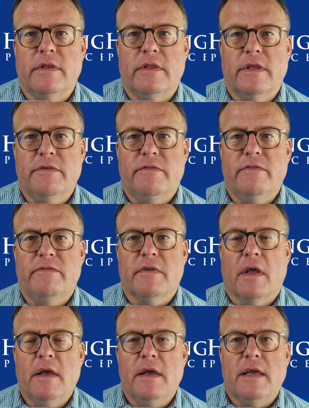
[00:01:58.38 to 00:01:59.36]
this
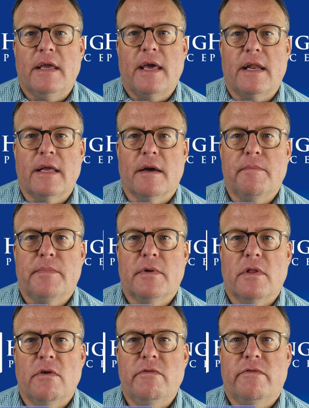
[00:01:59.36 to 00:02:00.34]
is getting up
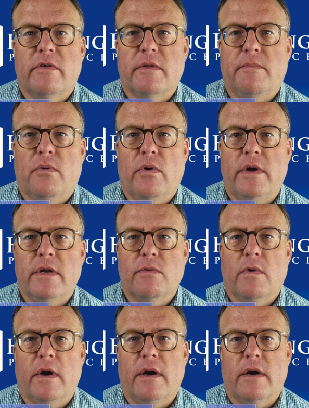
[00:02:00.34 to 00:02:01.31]
close to the point
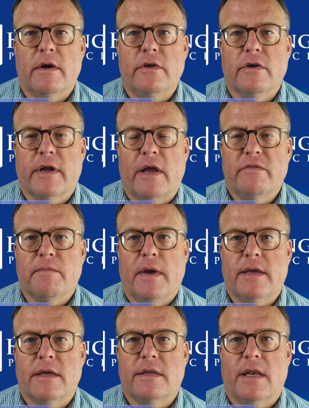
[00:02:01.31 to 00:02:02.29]
where your case
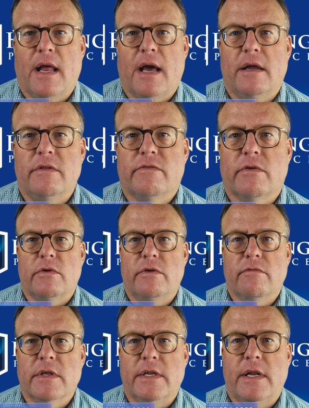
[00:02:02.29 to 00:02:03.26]
might get denied.
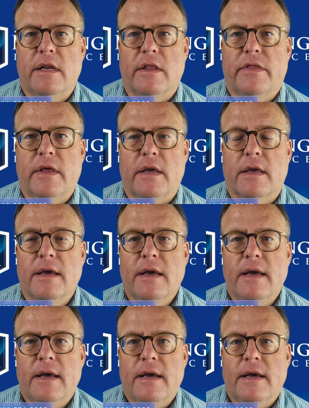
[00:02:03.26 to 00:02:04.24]
you really need to think,
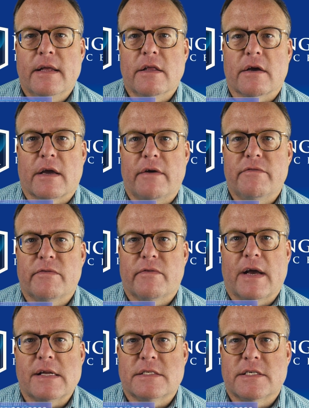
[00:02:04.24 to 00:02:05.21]
look, I've
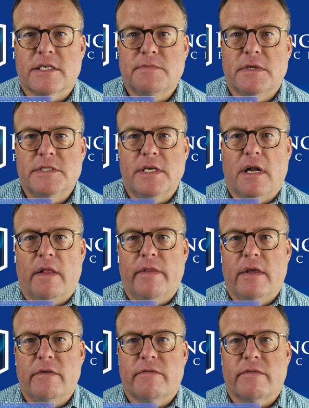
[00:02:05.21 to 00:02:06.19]
got six months in on
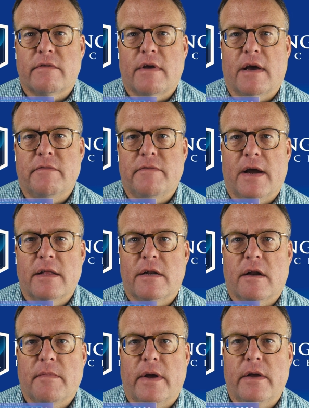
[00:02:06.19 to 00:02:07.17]
this, I filed
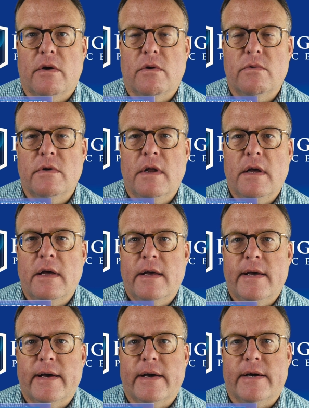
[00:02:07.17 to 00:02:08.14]
it on my own,
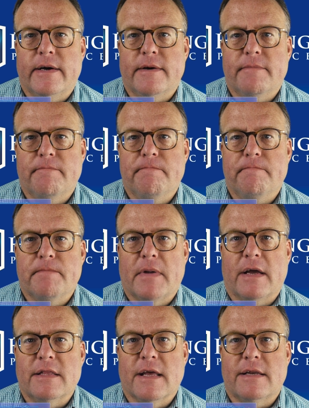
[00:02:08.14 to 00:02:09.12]
um,
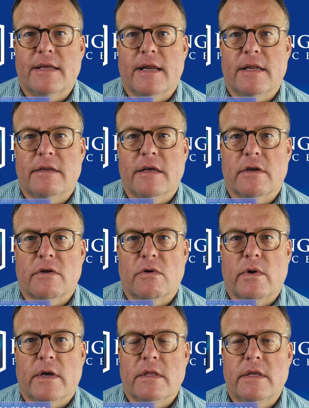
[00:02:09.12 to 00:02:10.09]
I'd like to get it done
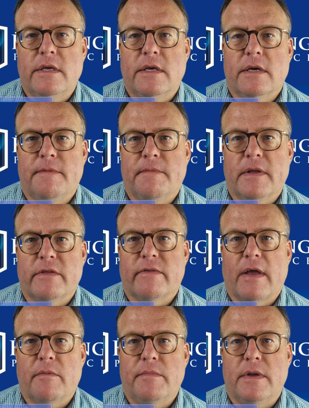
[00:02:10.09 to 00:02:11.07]
quickly, it's
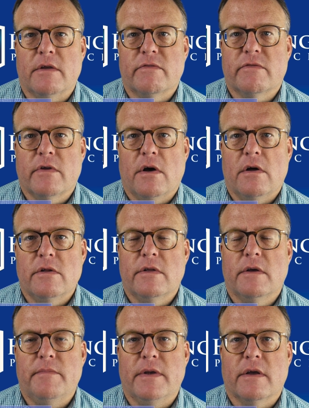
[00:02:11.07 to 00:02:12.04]
now being
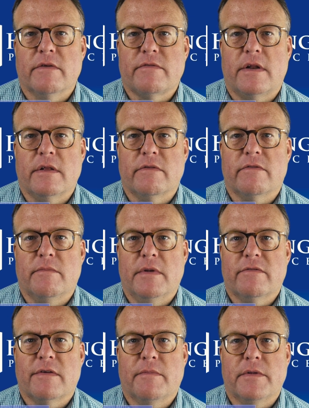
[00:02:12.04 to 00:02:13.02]
stalled because I didn't
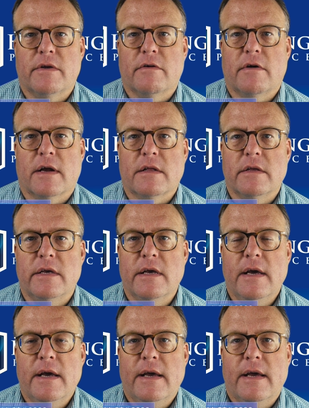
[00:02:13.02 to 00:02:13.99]
submit something correctly,
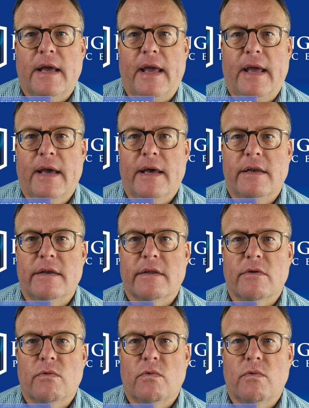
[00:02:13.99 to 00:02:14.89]
and